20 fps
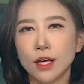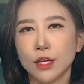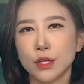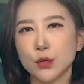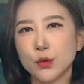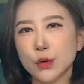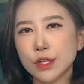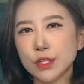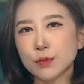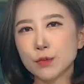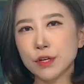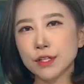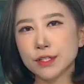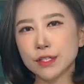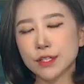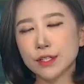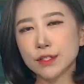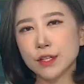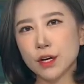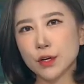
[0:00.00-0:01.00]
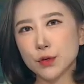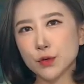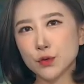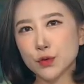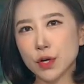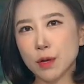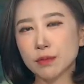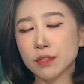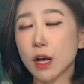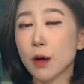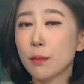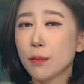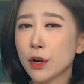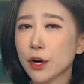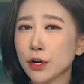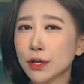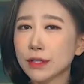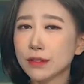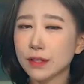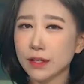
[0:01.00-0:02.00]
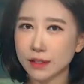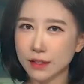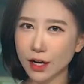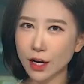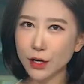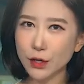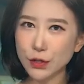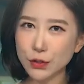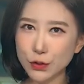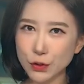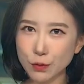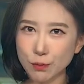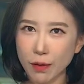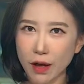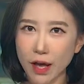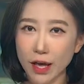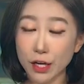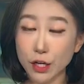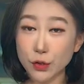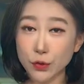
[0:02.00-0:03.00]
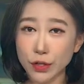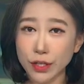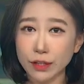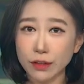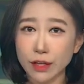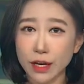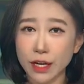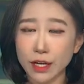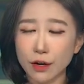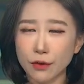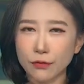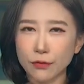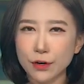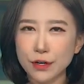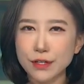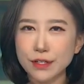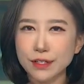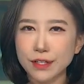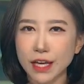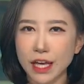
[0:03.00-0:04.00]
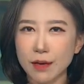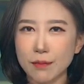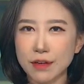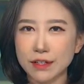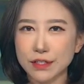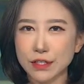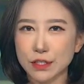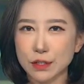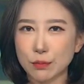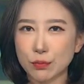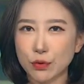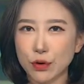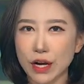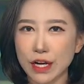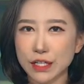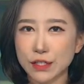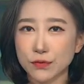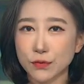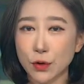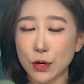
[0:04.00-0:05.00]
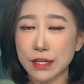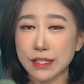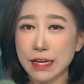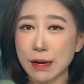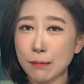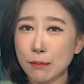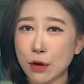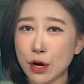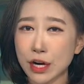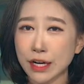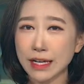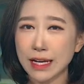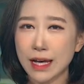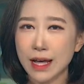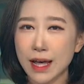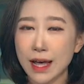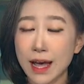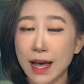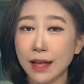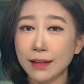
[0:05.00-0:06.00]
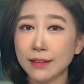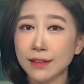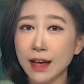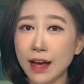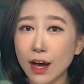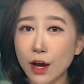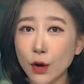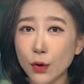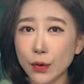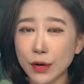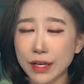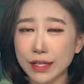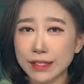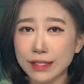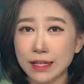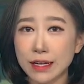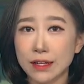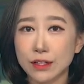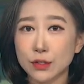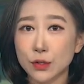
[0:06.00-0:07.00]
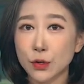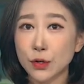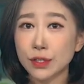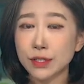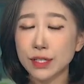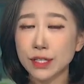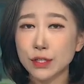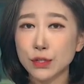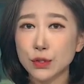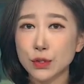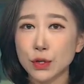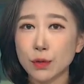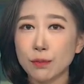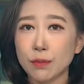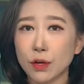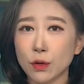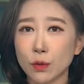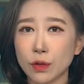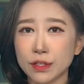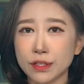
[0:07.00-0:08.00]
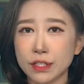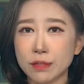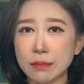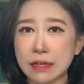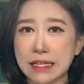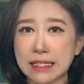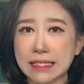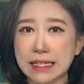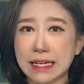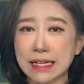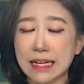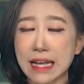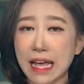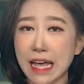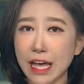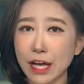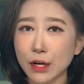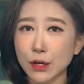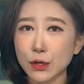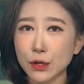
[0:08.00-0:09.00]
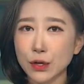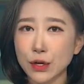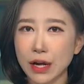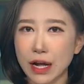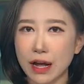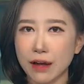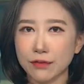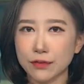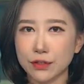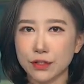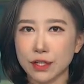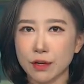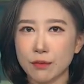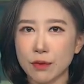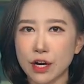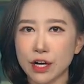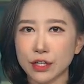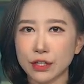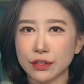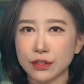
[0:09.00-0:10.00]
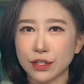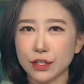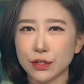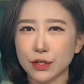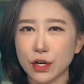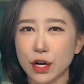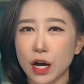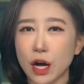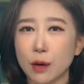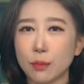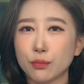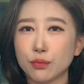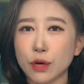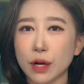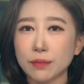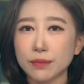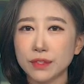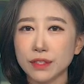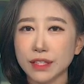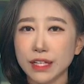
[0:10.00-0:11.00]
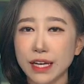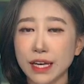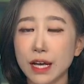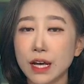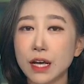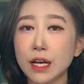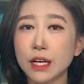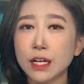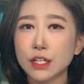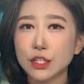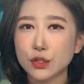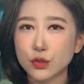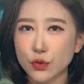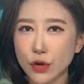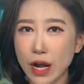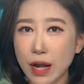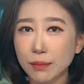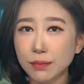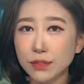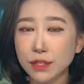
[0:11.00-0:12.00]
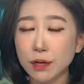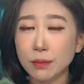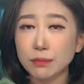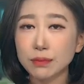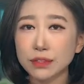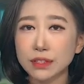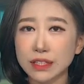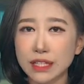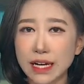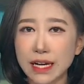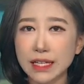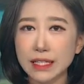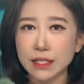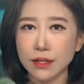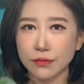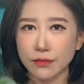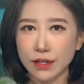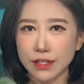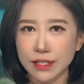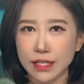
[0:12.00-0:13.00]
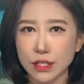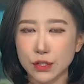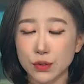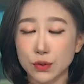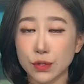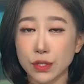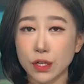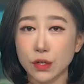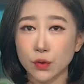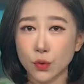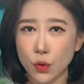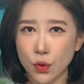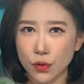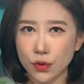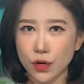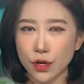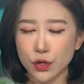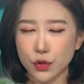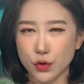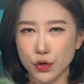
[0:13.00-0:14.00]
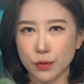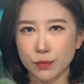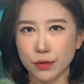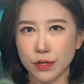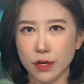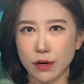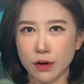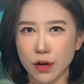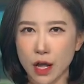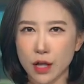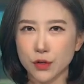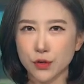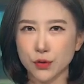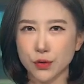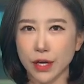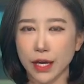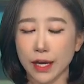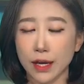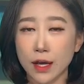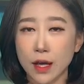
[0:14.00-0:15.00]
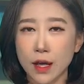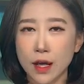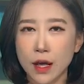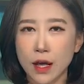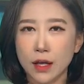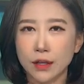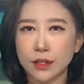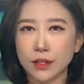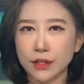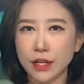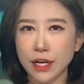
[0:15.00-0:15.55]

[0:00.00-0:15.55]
U.S. President Donald Trump's apparent desire to buy Greenland first came as a surprise for Denmark, and now it's turned into bewilderment and anger after the American leader abruptly scrapped a planned visit to the northern European country. The